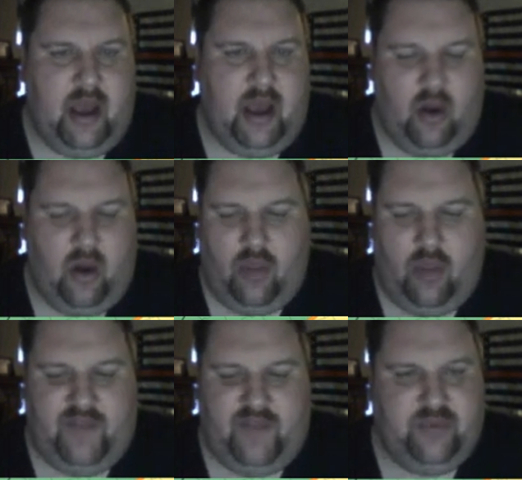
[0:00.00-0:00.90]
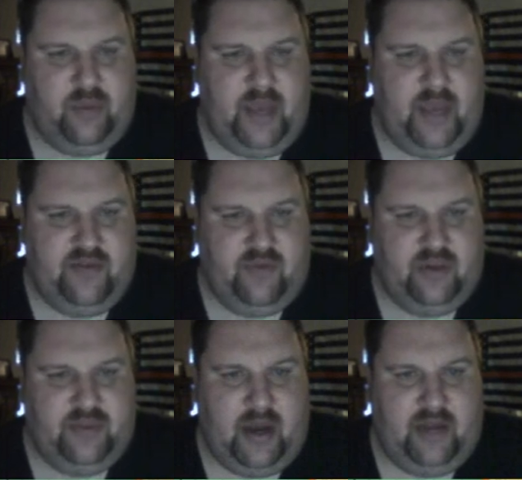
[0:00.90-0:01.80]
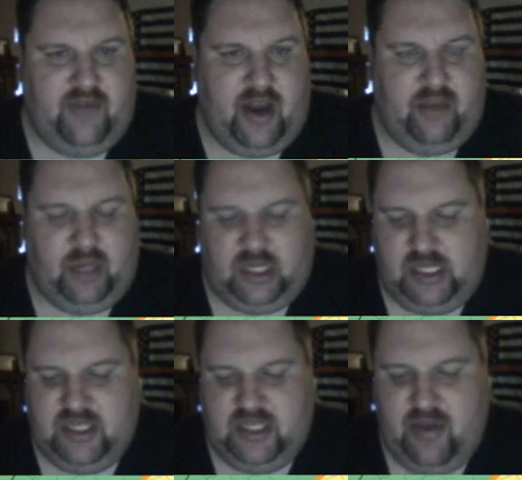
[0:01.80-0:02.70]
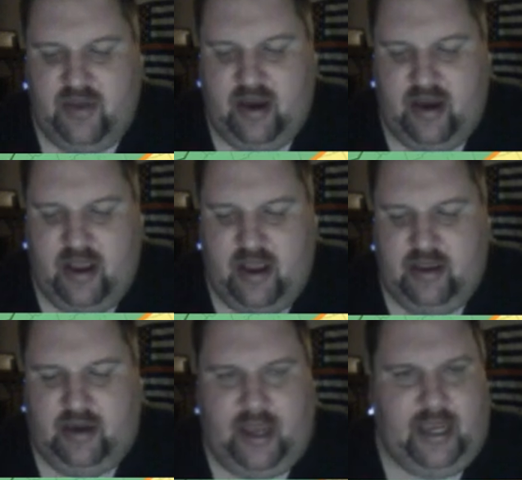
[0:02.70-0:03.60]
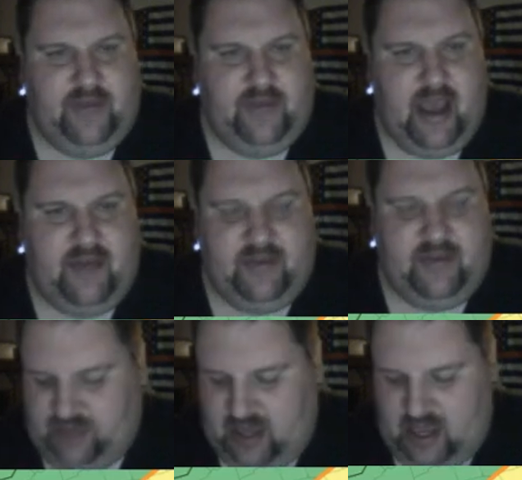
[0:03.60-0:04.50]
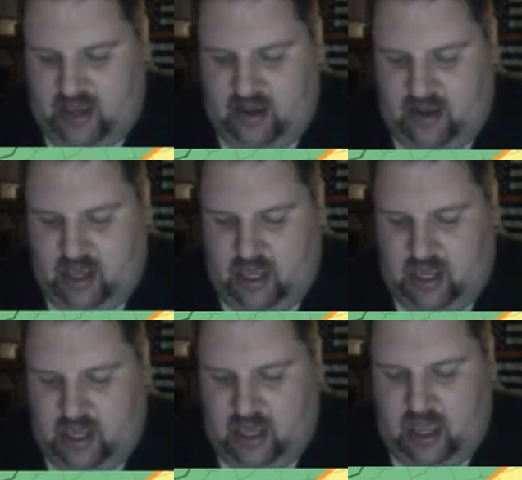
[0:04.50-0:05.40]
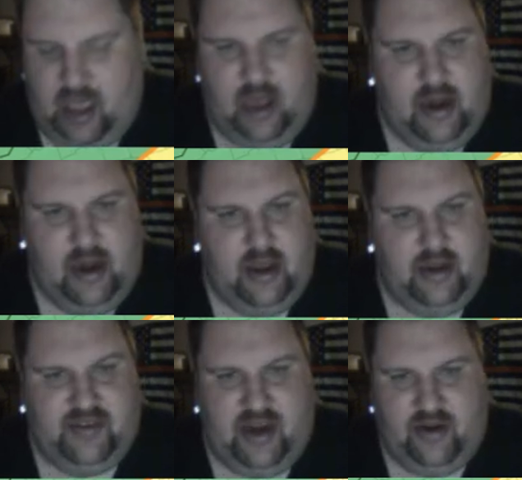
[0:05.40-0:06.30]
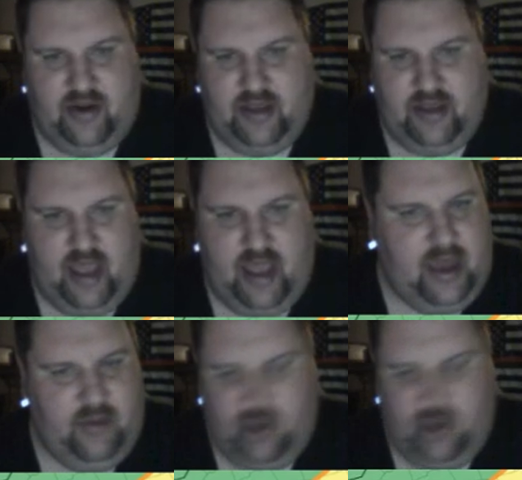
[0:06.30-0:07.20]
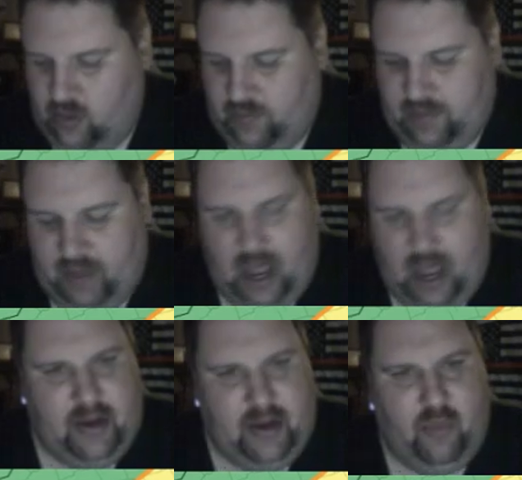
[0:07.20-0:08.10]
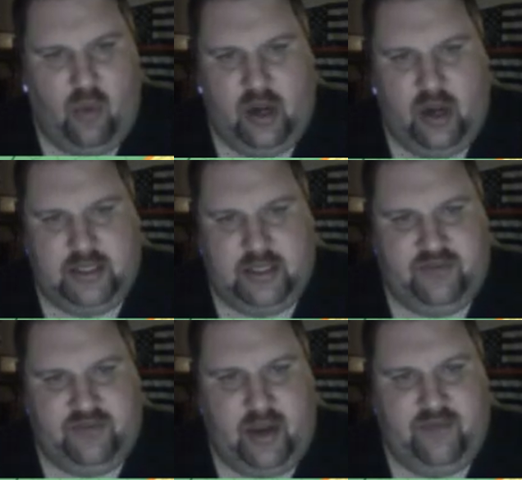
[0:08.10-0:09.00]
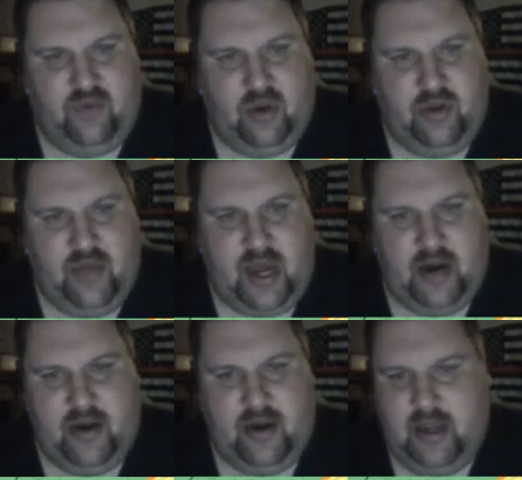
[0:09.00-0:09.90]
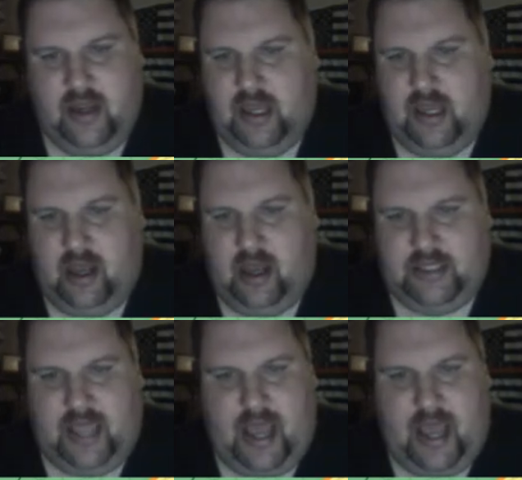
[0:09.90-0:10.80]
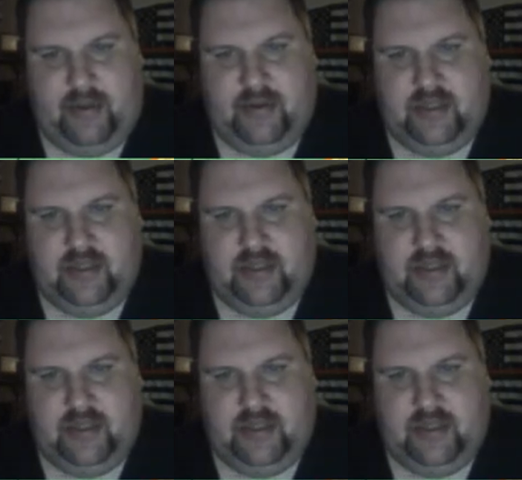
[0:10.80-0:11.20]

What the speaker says: On the Facebook page for Responding Fire, please go there, like it if you haven't. And in this area, and we will be popping up warnings left and right for you there as they happen.